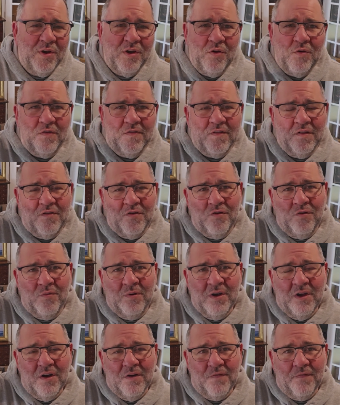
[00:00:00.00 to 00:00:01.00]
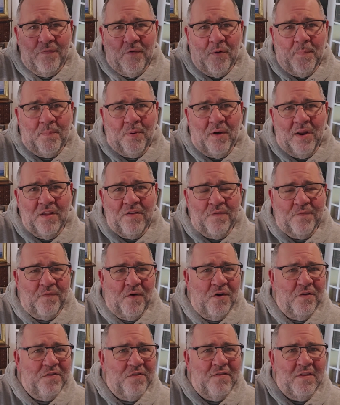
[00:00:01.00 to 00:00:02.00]
We used to do full price
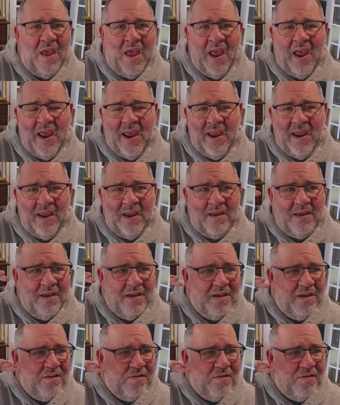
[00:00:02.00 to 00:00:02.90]
first day,